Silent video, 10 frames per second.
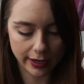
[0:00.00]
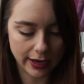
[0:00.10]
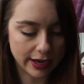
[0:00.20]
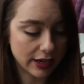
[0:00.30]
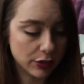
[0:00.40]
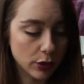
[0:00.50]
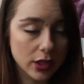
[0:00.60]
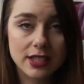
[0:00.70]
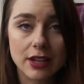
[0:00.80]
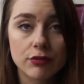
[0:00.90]
and I thought
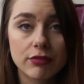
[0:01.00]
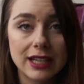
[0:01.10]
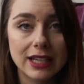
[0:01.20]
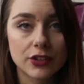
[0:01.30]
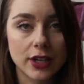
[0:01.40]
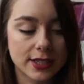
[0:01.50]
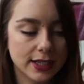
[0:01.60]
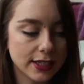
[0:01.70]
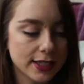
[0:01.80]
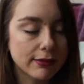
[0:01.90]
they sounded really
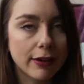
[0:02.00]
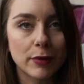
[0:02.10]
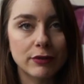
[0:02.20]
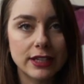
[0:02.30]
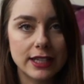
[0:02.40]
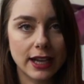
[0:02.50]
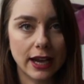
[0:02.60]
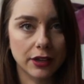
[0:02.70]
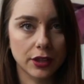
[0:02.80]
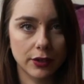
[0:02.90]
interesting, so I've been reading
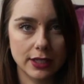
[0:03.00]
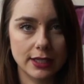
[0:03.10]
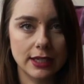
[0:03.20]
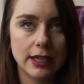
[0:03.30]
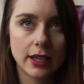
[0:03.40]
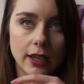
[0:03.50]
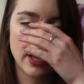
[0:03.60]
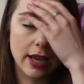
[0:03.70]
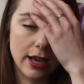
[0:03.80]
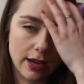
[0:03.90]
Agatha Christie
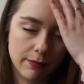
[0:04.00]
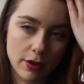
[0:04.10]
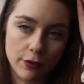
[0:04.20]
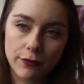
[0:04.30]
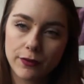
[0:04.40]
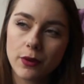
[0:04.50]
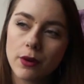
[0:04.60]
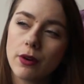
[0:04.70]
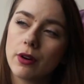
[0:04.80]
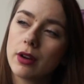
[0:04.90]

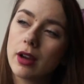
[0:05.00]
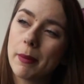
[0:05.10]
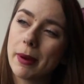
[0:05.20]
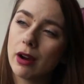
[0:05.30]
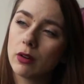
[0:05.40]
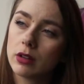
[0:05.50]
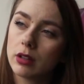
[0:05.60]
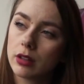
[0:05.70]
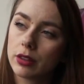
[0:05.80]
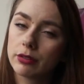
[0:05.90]
for about
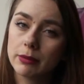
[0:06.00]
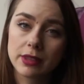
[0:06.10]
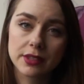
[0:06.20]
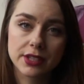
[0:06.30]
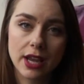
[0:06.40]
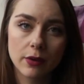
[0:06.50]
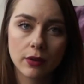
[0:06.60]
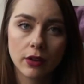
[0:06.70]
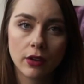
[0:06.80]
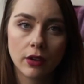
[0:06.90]
3 months now.
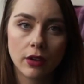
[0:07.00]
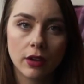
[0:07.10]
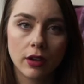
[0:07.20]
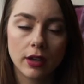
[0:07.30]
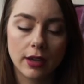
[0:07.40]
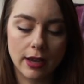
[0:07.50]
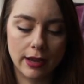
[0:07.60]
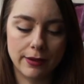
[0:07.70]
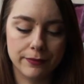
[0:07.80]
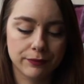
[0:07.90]

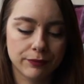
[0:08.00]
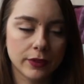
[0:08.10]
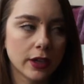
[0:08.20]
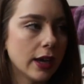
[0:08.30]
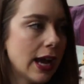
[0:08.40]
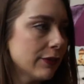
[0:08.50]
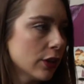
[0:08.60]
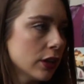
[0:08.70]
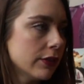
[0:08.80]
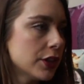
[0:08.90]
I haven't
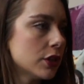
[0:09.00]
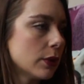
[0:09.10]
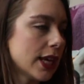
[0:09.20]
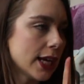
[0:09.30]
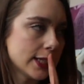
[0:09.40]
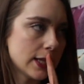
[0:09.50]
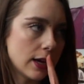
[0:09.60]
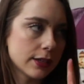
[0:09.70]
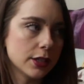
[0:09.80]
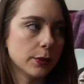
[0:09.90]
got the original one that I
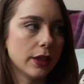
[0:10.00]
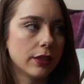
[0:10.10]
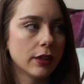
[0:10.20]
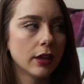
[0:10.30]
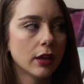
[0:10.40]
started with,